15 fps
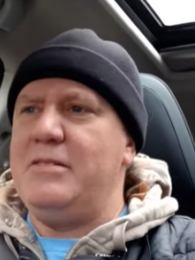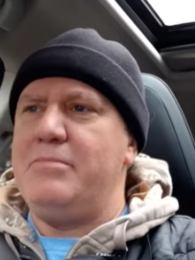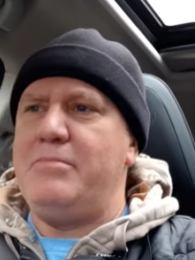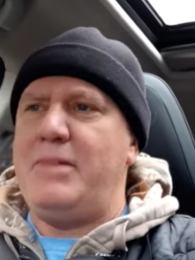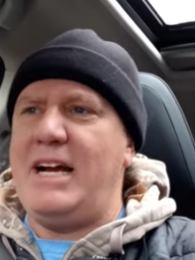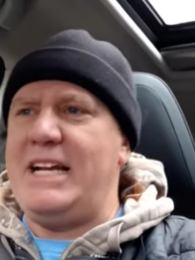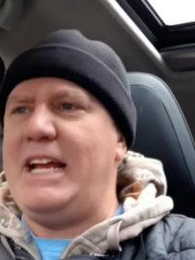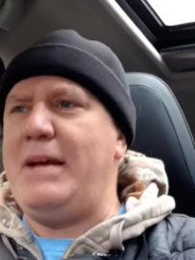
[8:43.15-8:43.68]

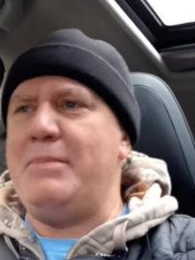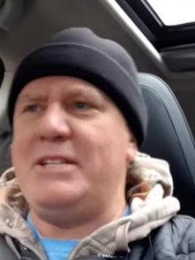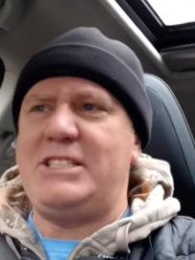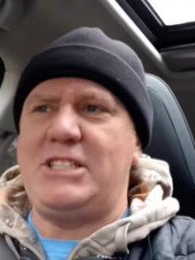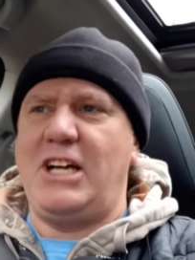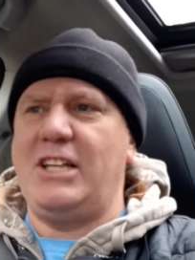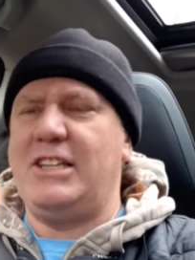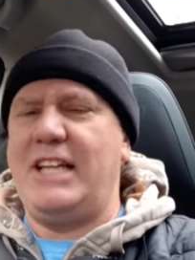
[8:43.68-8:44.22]
My name is
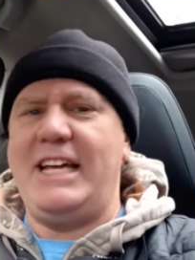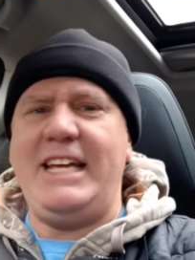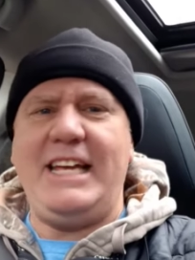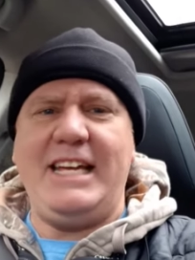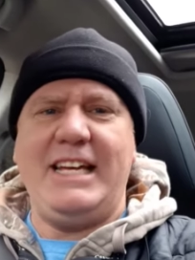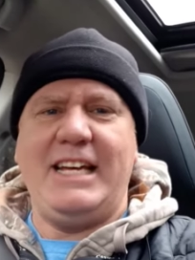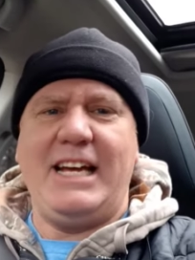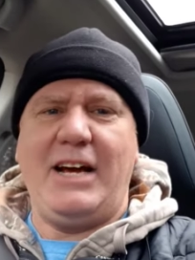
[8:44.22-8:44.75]
Sean
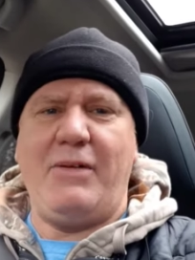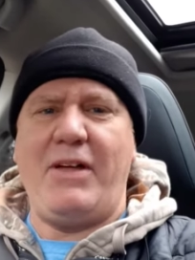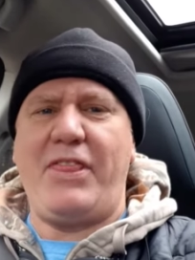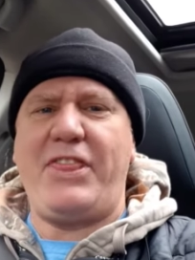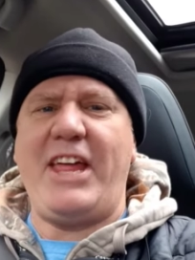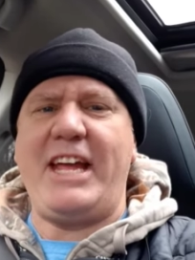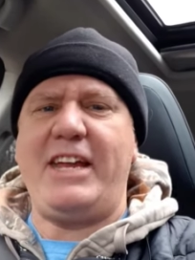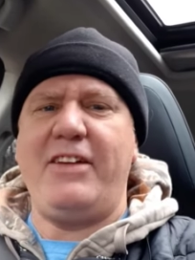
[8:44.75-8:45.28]
Leahy. I want
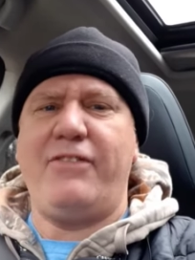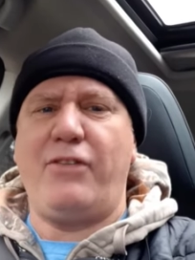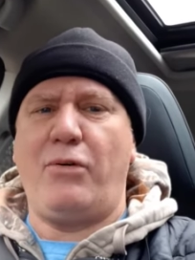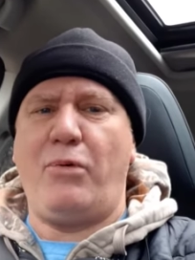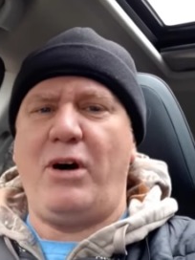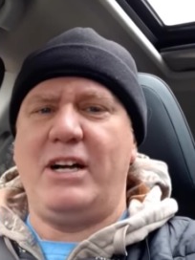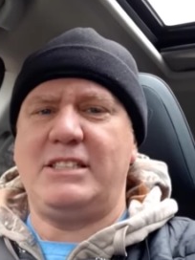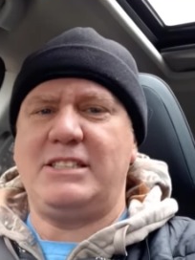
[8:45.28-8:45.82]
to thank you for
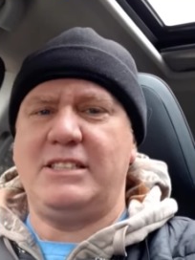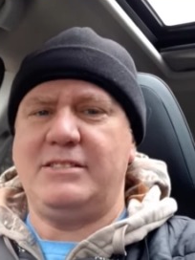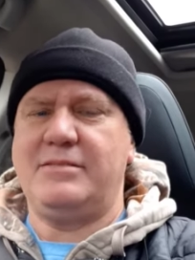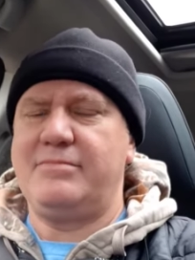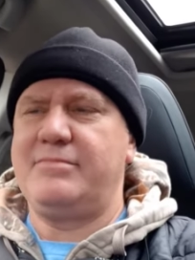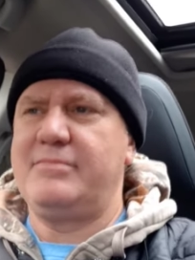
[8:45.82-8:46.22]
watching.